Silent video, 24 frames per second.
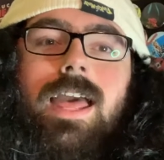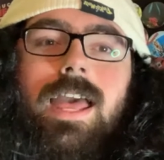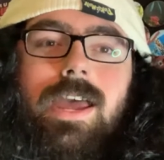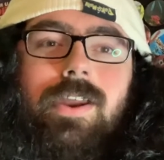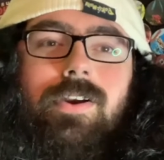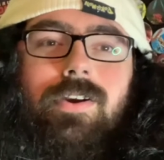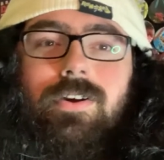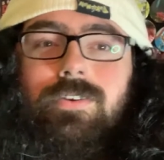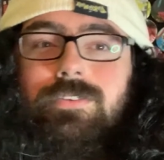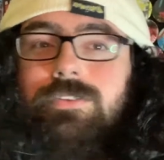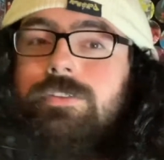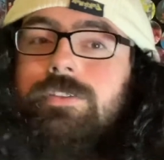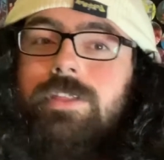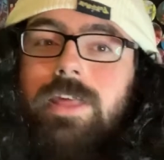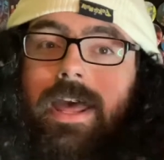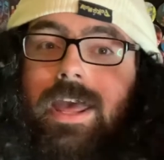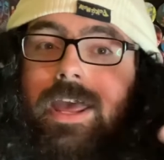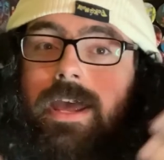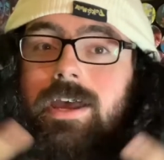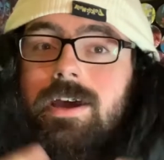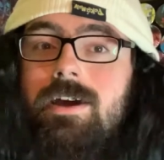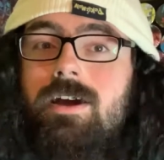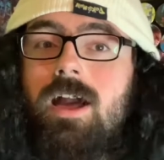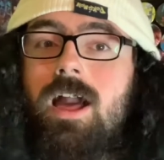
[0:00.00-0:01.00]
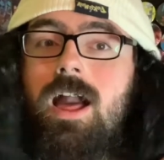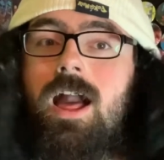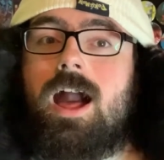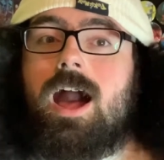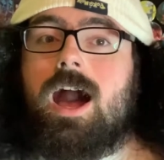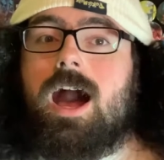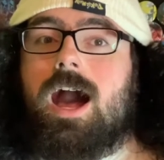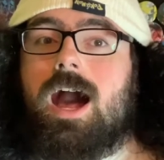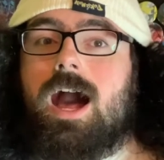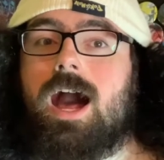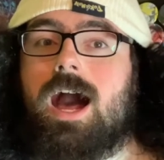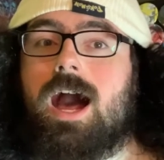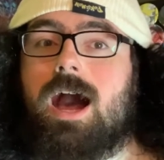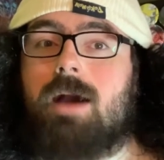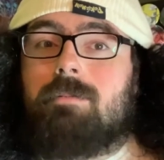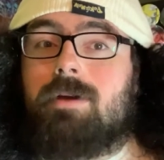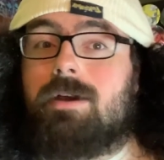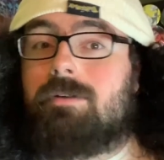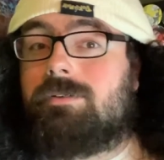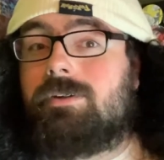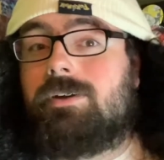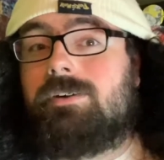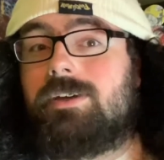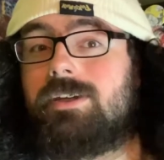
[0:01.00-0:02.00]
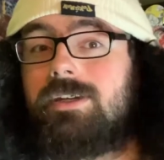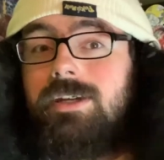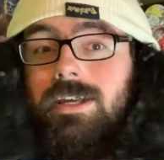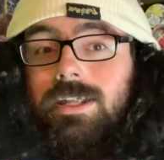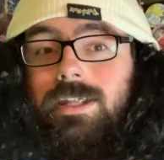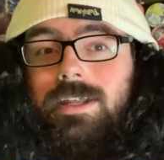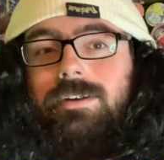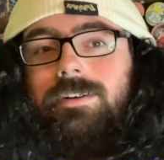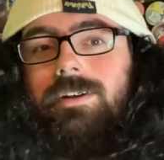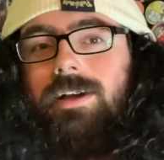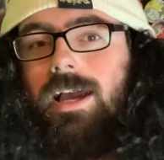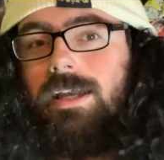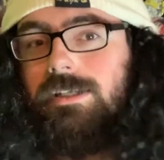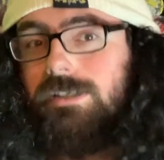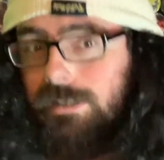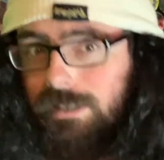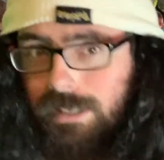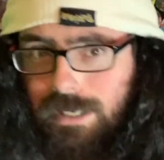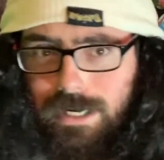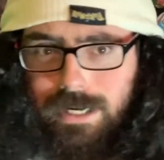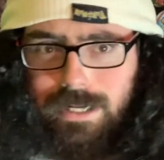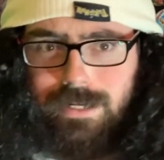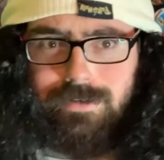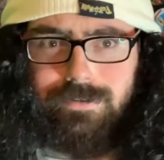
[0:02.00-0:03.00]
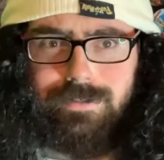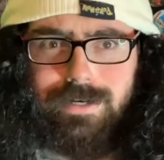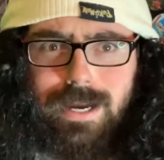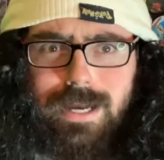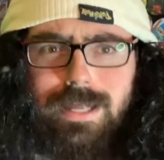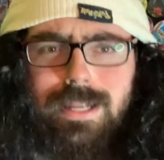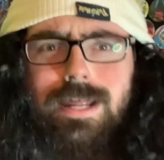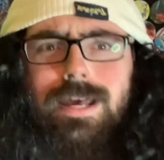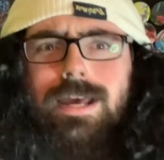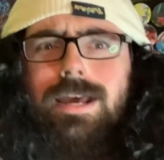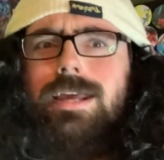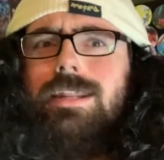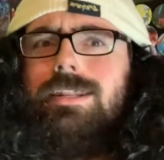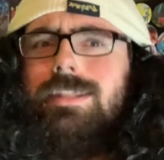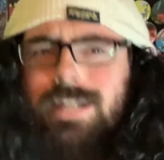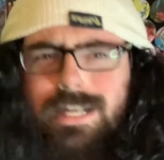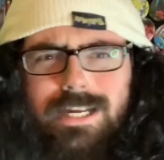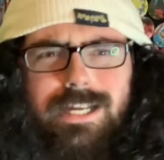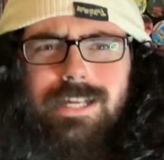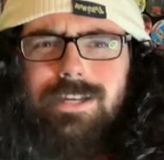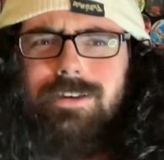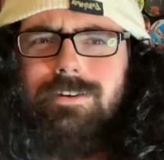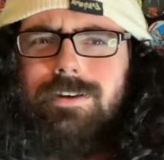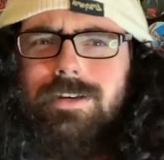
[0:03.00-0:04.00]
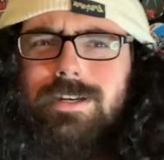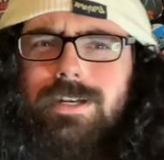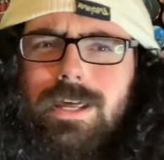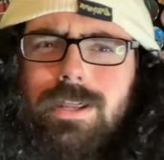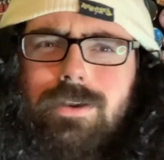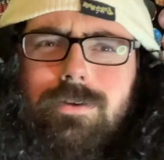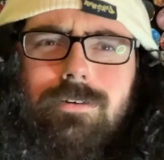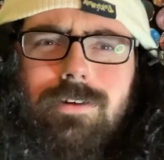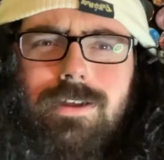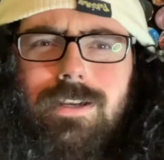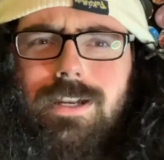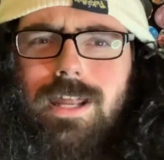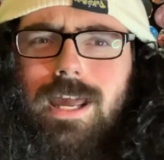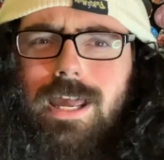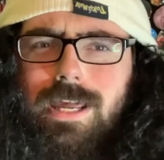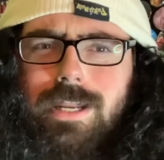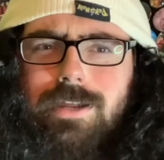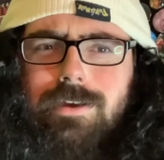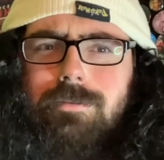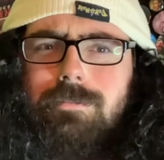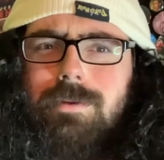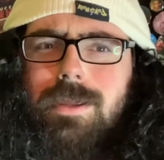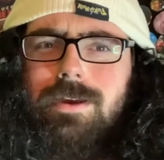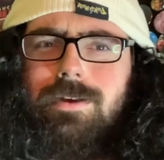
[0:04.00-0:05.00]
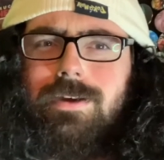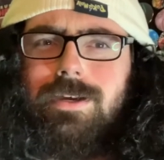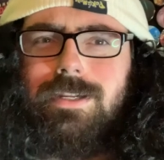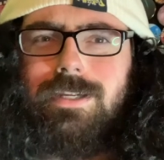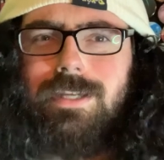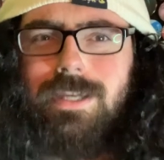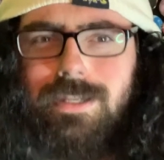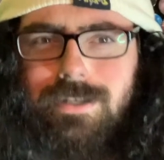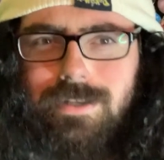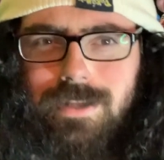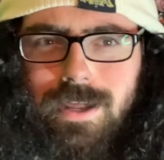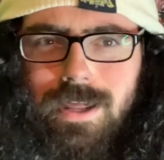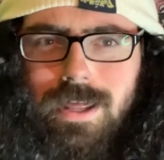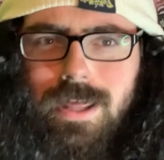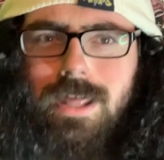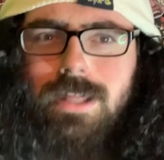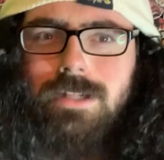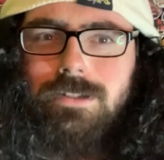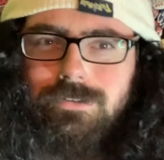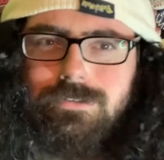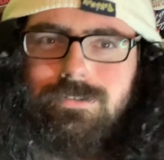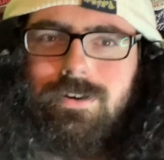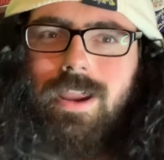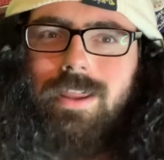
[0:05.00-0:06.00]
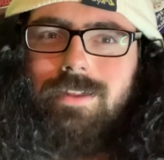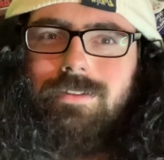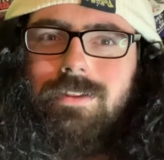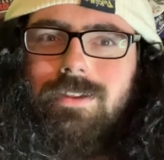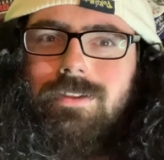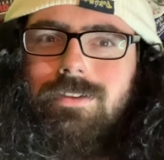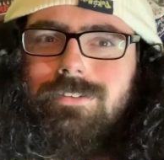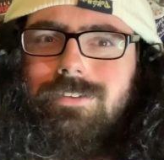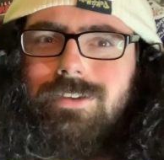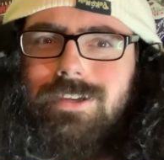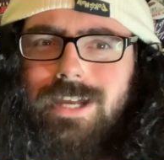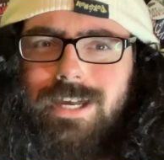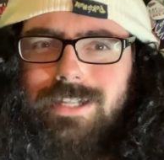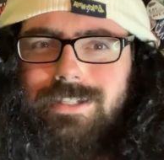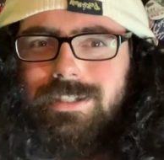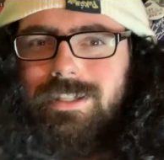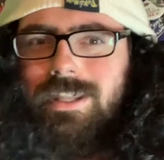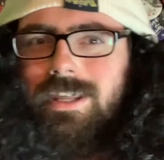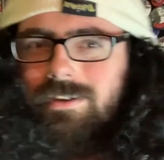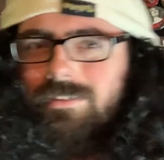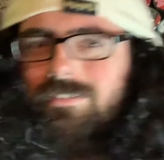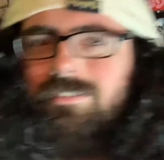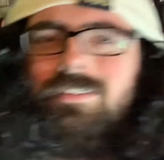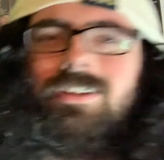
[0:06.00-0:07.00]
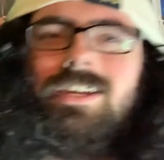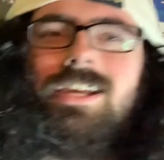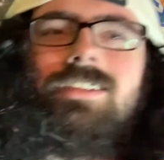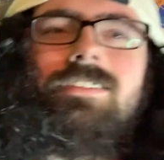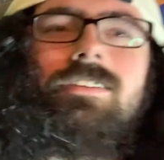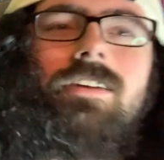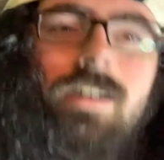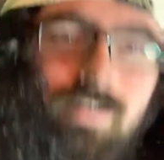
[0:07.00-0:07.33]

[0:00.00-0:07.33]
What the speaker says: And also the hair, I'm gonna have to go get another haircut. I just got a haircut. No, I gotta get my haircut again. Great. So see you guys in the next video, guys.